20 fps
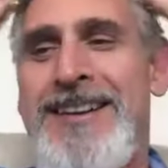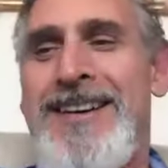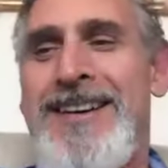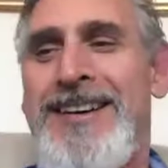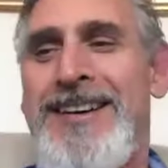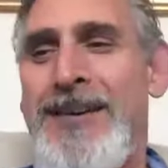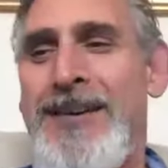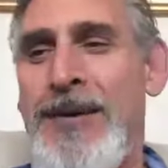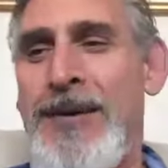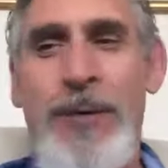
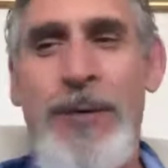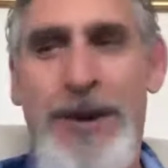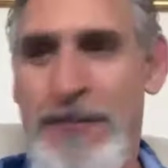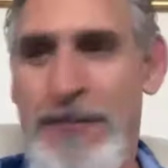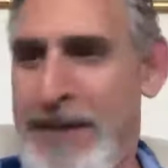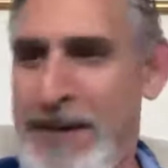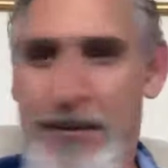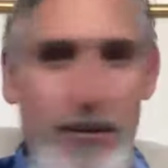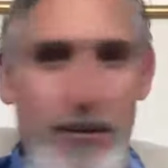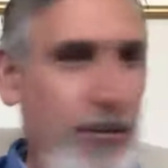where
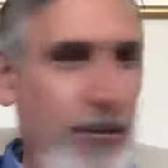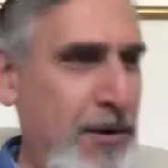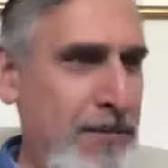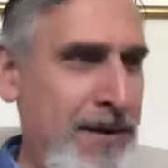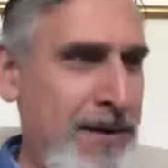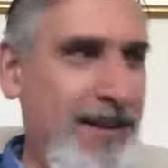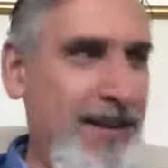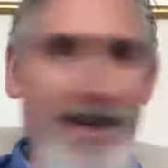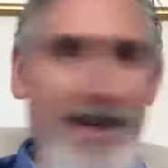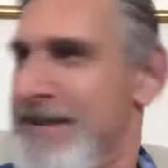am I? Yeah. Where am
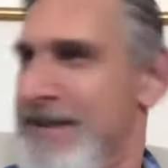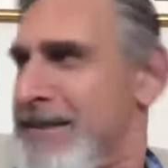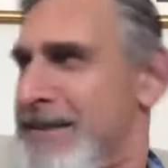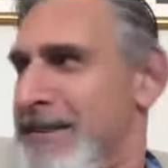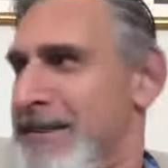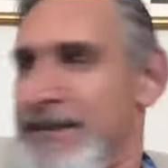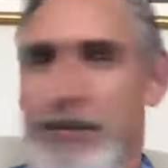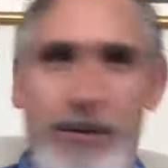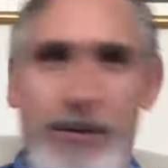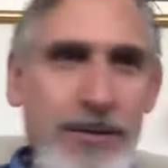I?
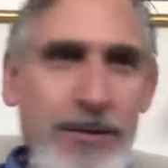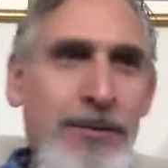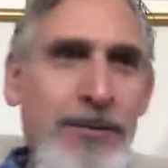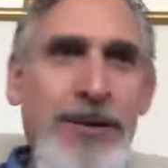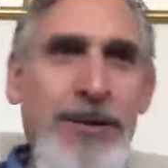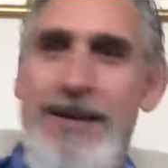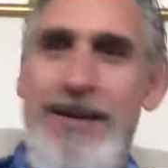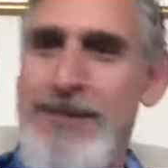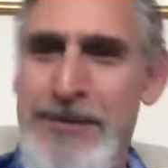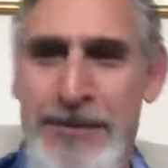
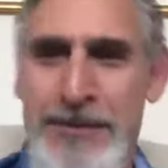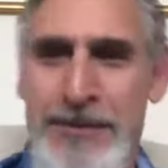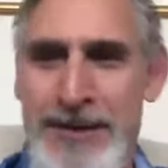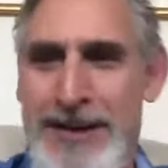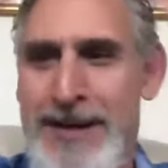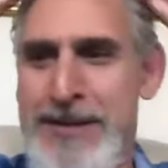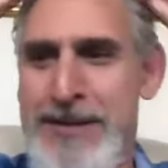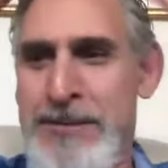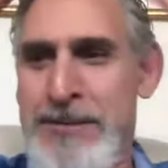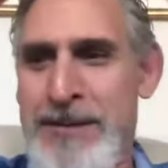What did
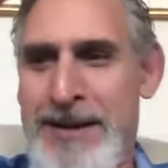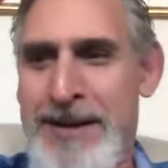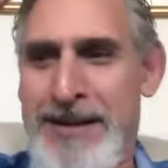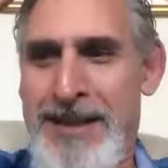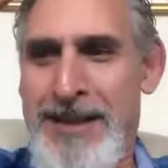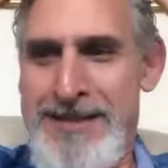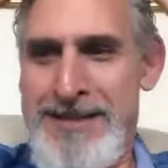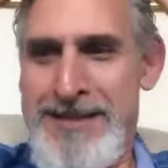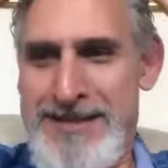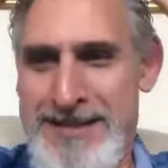I do with my
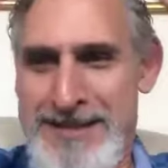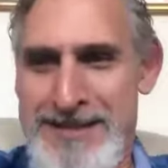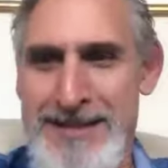glasses?